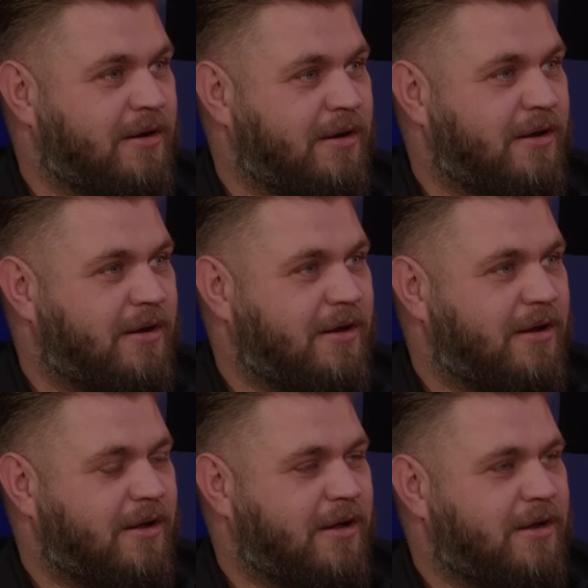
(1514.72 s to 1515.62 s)
Oh.
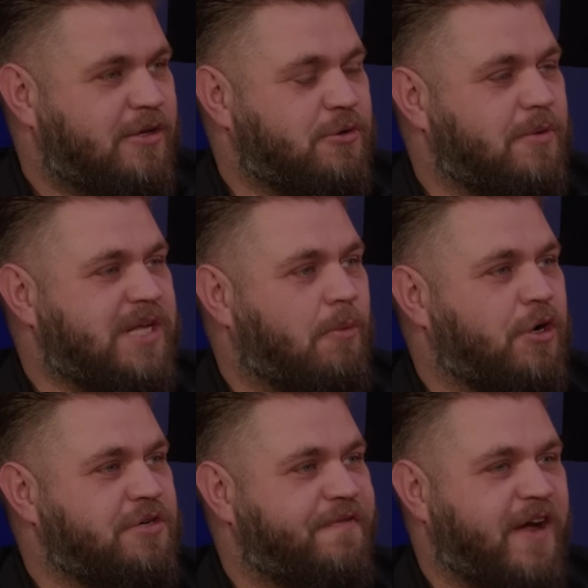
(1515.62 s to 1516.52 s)
Someone's like,
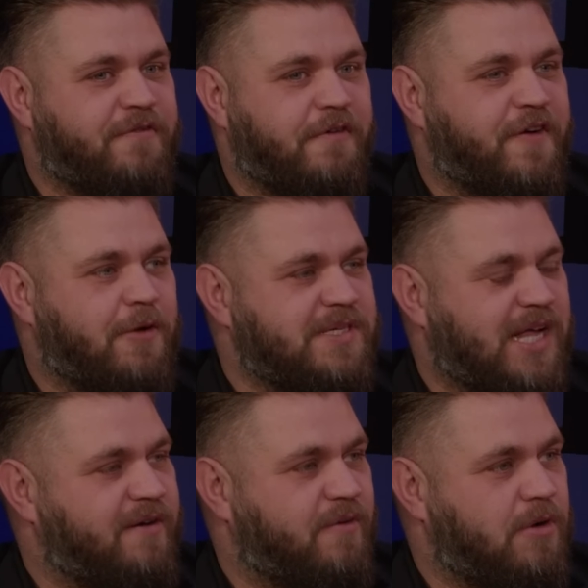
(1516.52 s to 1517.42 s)
"What's your favourite film?" He's
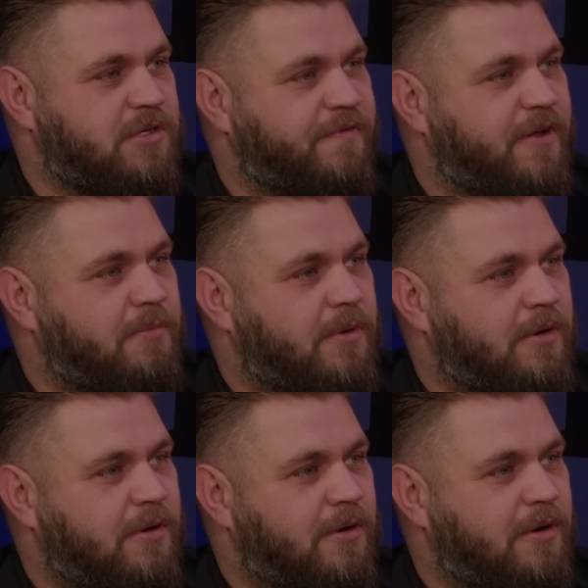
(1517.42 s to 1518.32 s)
like, "No, I watched the film."